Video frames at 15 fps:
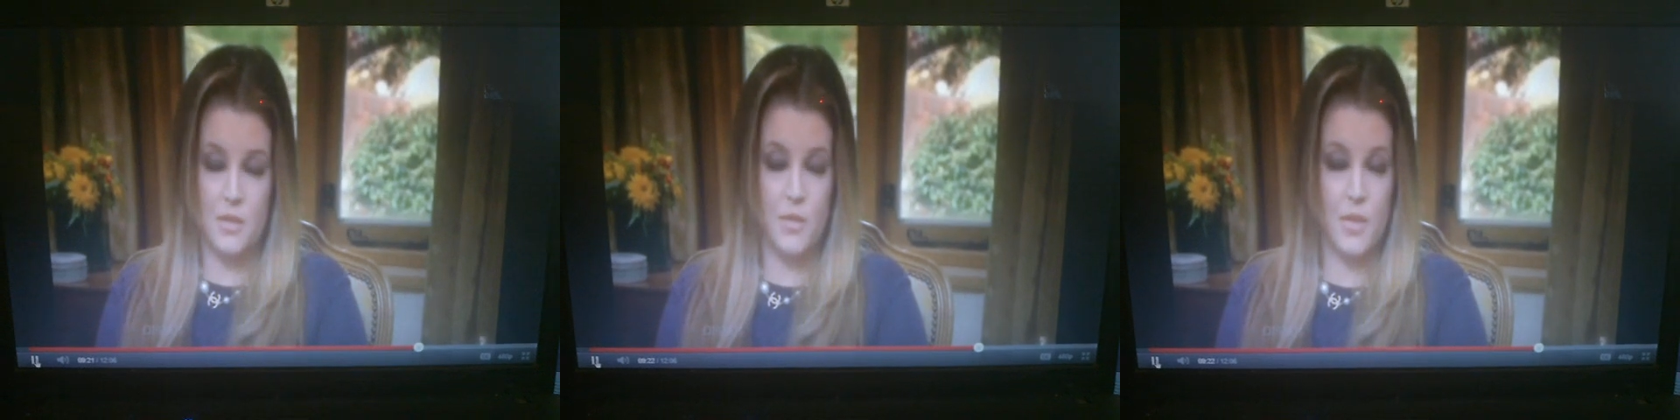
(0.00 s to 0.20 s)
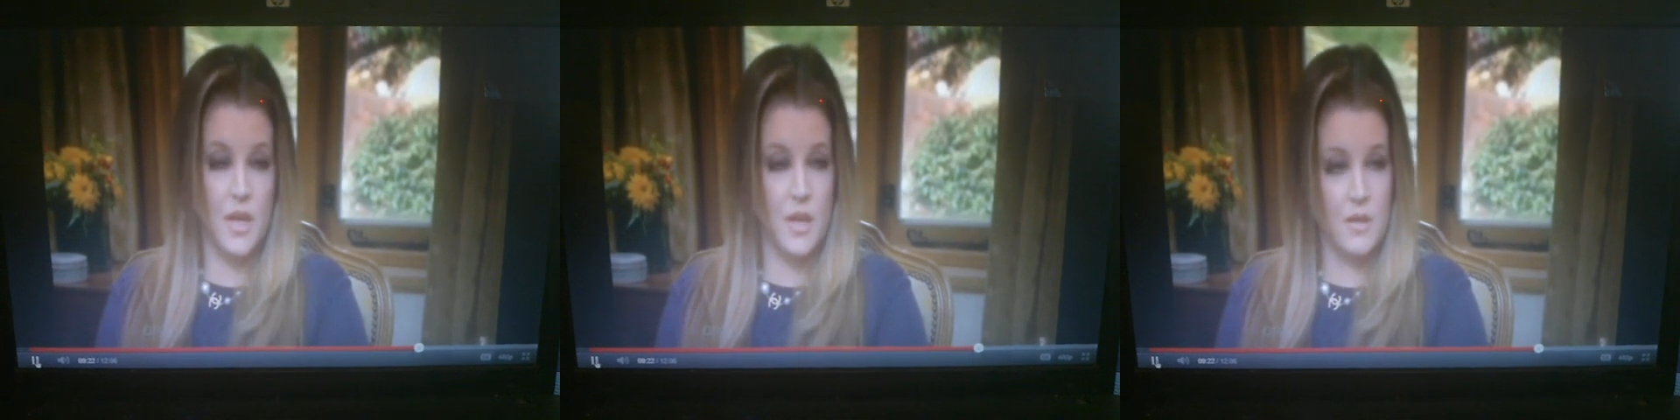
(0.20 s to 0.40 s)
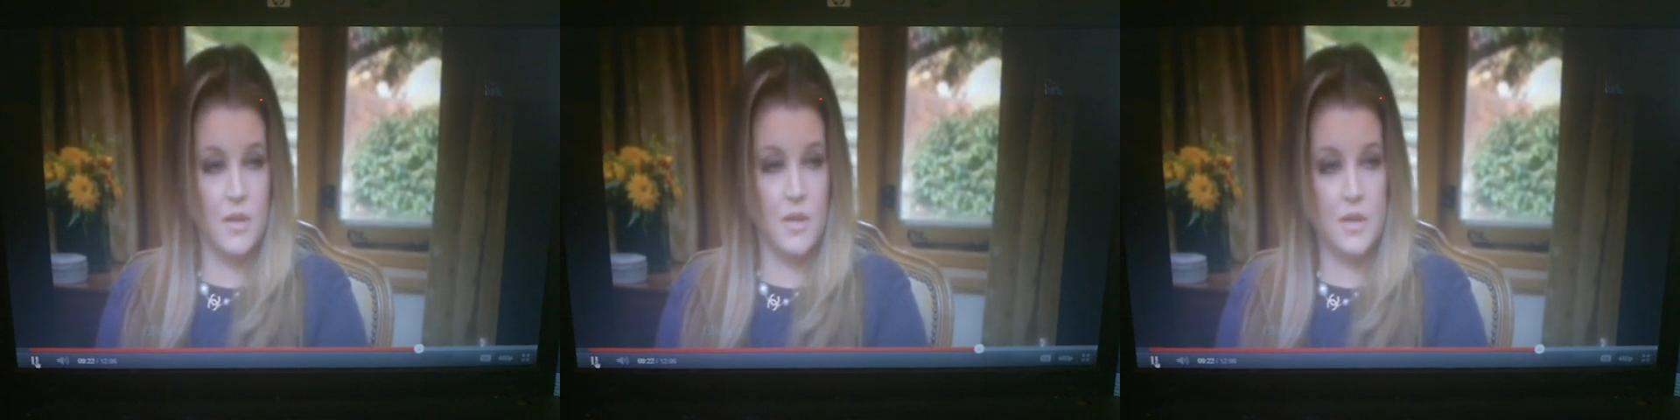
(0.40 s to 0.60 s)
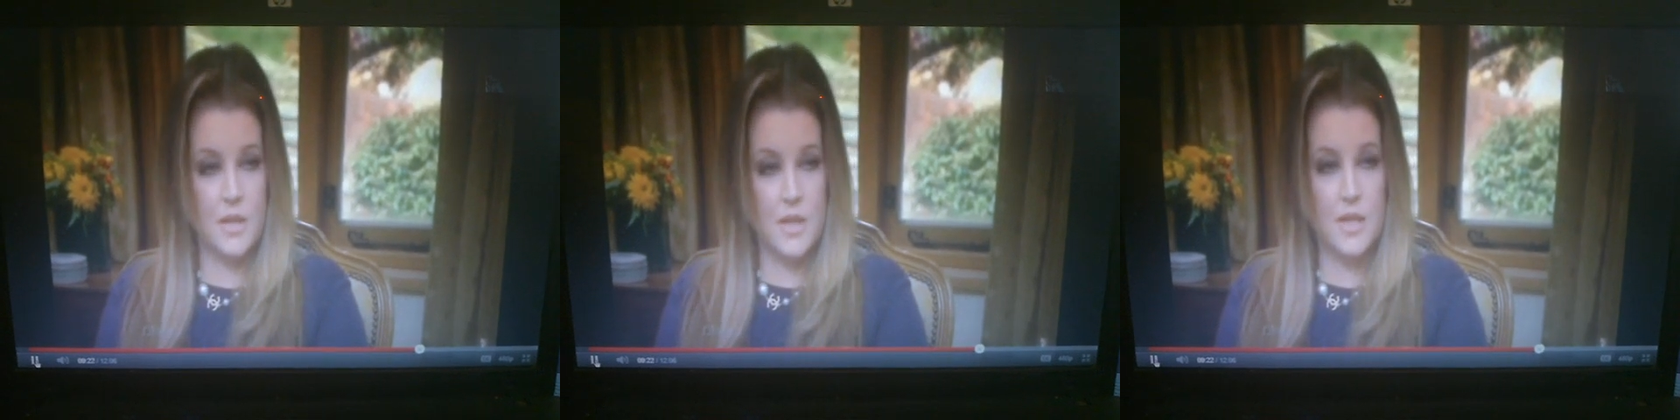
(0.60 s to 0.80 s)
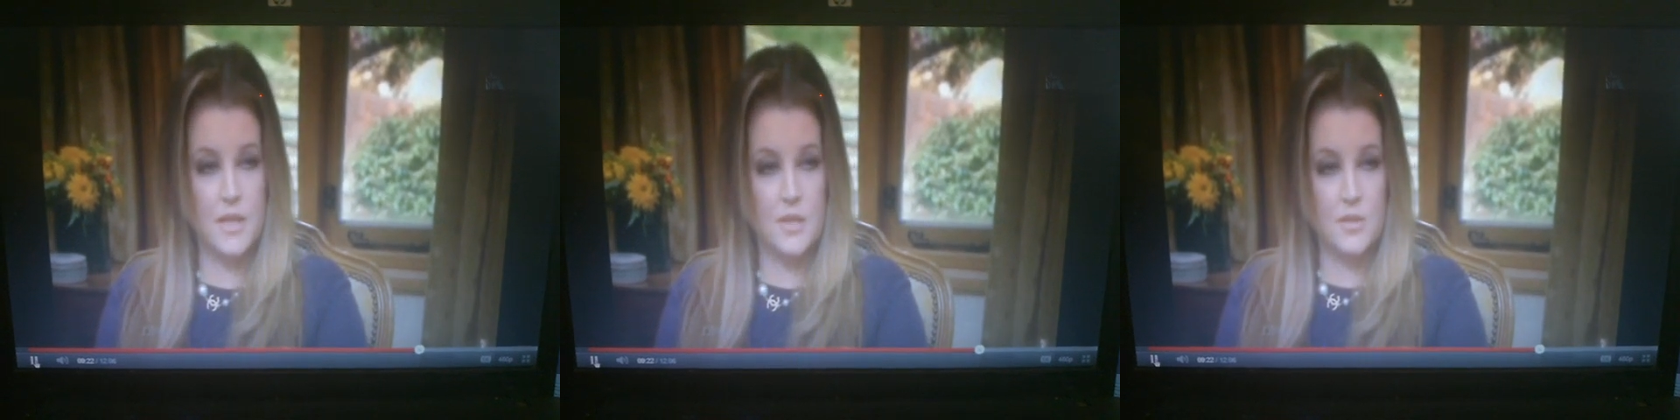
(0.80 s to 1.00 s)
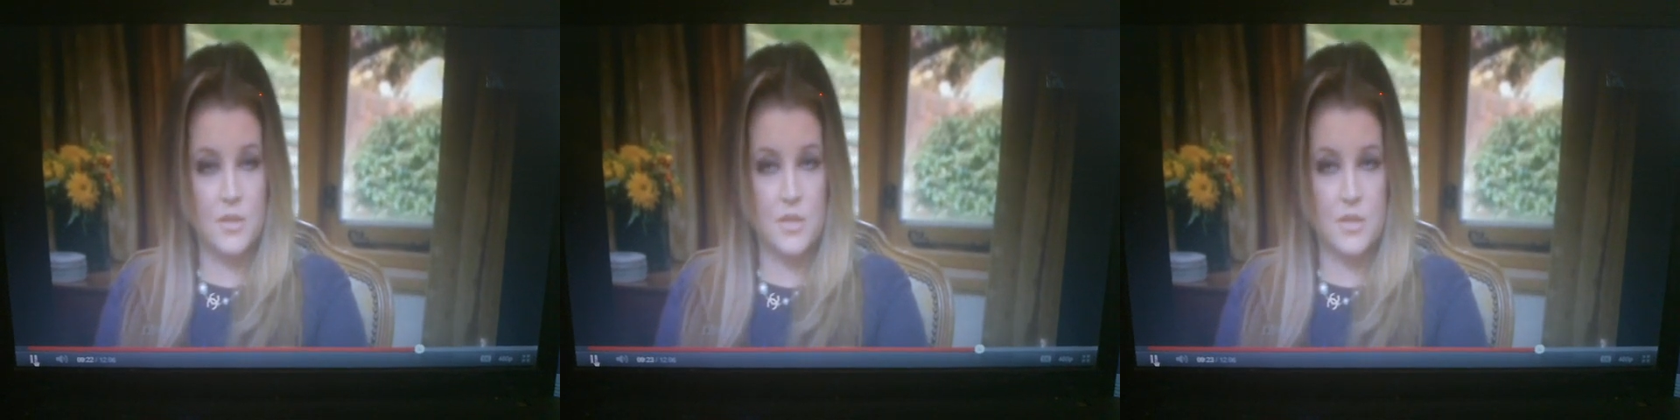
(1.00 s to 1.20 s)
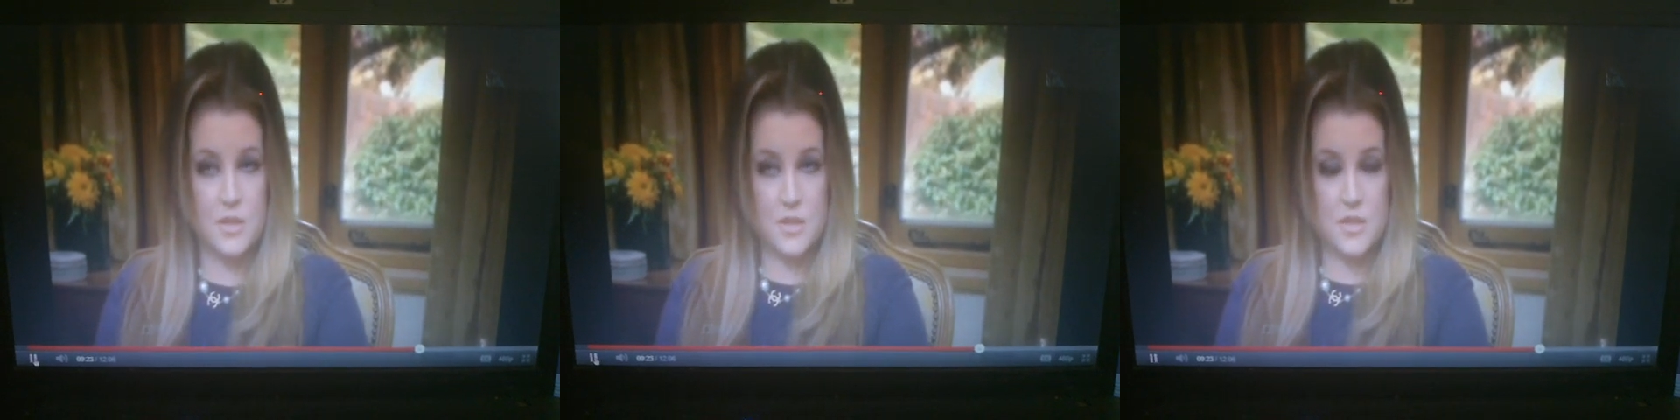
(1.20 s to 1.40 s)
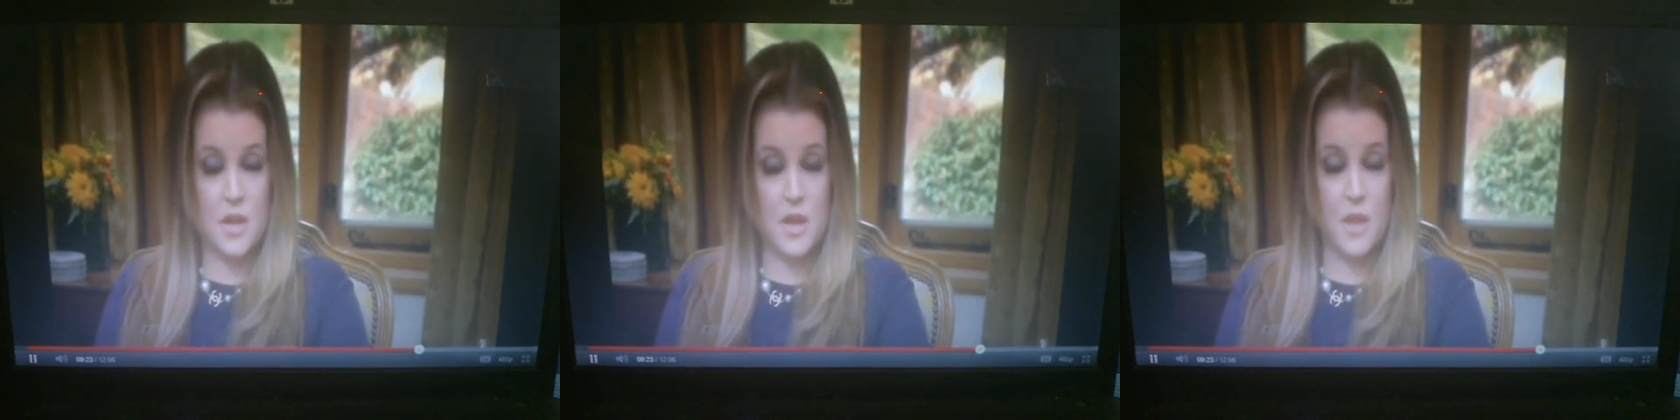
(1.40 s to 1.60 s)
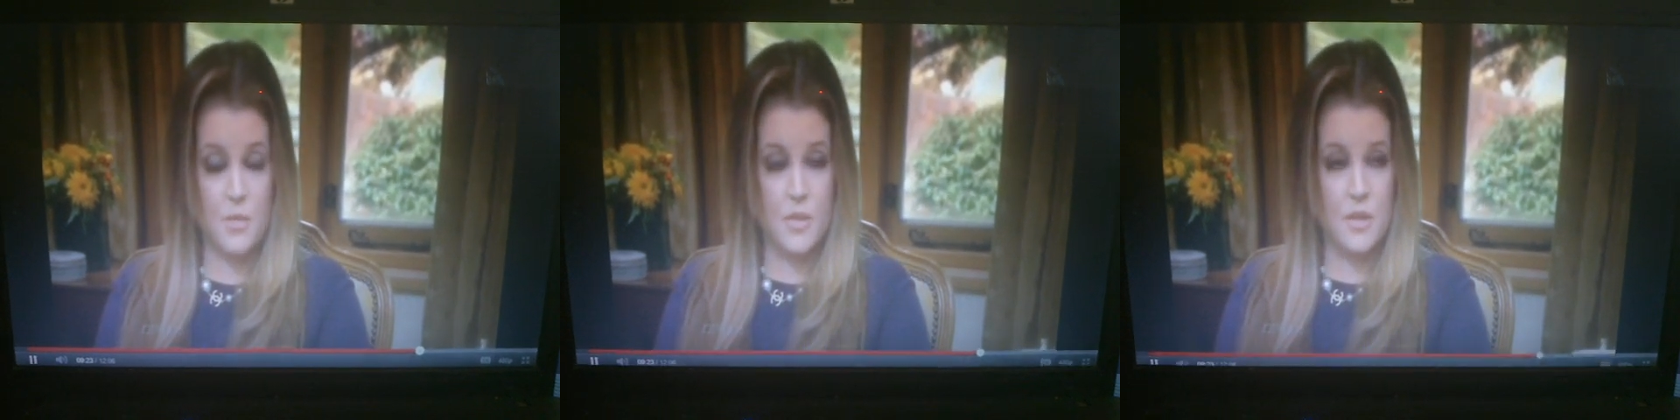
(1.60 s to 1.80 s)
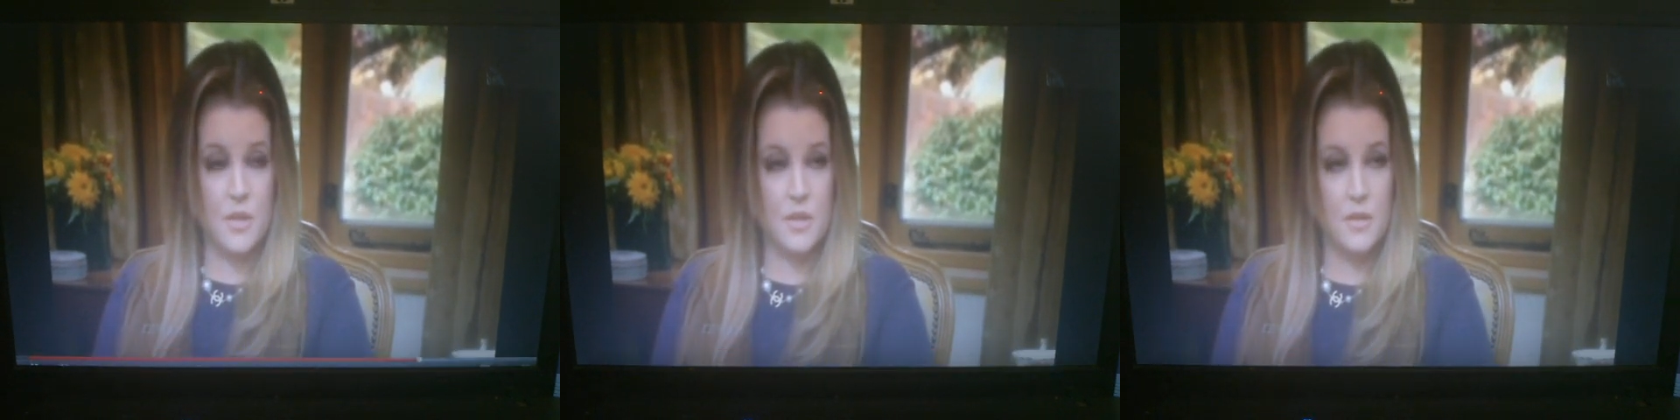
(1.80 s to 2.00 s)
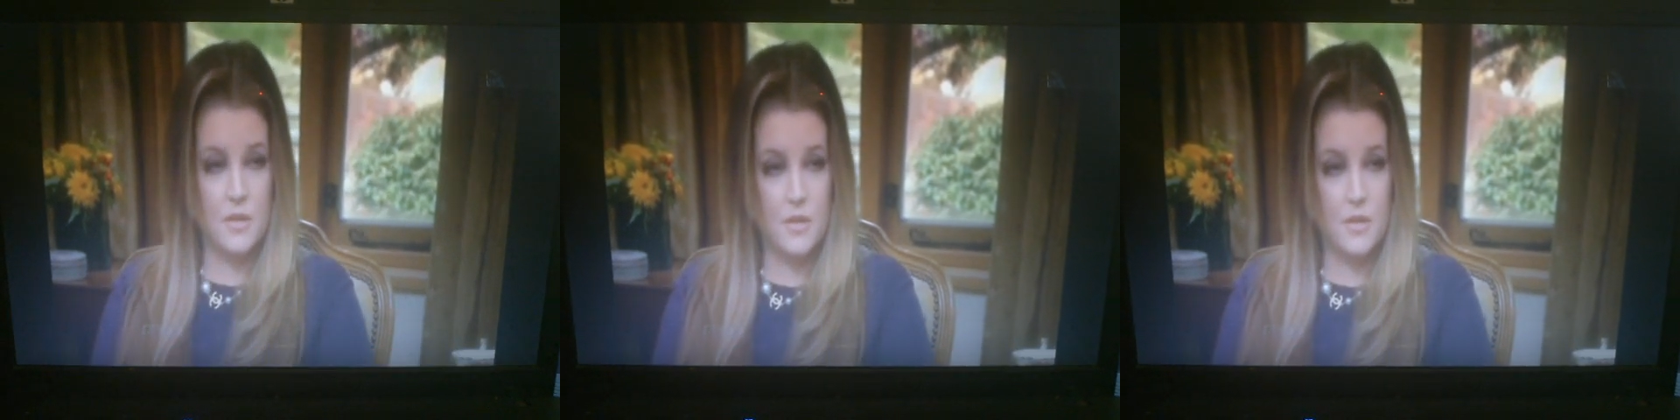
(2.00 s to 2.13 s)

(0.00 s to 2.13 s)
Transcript: get my head around that in order to stop the